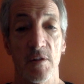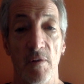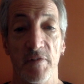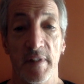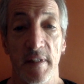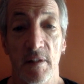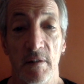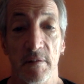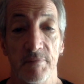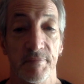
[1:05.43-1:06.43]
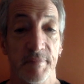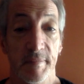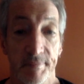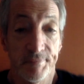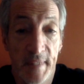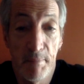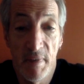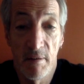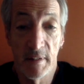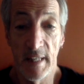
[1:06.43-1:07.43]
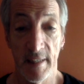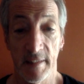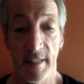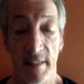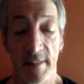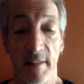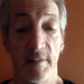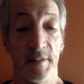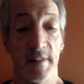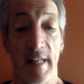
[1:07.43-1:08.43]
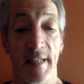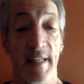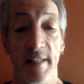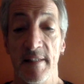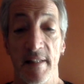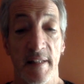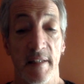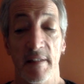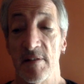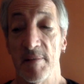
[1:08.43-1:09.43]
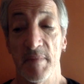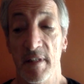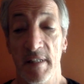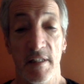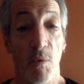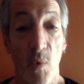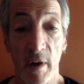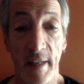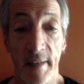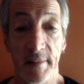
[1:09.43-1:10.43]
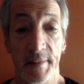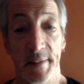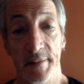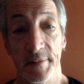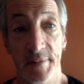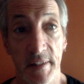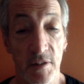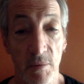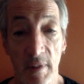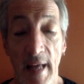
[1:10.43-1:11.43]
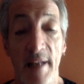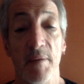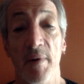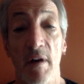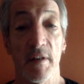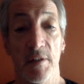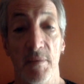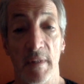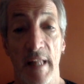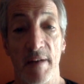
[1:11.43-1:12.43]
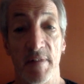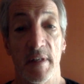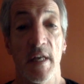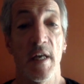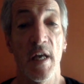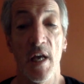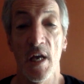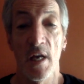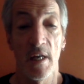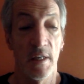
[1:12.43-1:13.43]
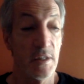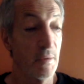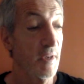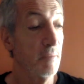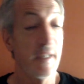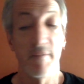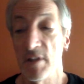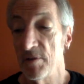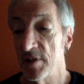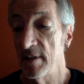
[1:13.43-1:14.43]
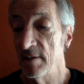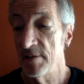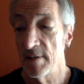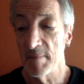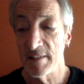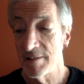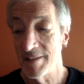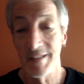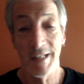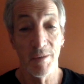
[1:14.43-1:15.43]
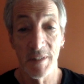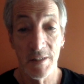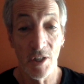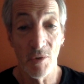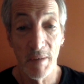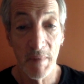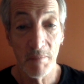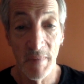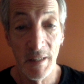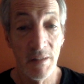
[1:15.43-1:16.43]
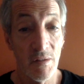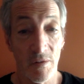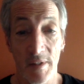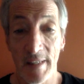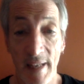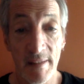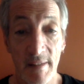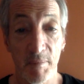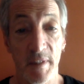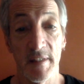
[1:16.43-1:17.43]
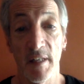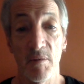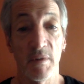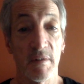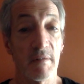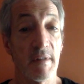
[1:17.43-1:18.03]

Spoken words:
So hopefully you'll get better at that, get a skill. It's not an easy thing. It's something you need to work at and need to do a lot. We are going to do a lot of it. So we hope to give you those skills. I'm not just going to tell you what this agreement means or says. I'm going to tell you what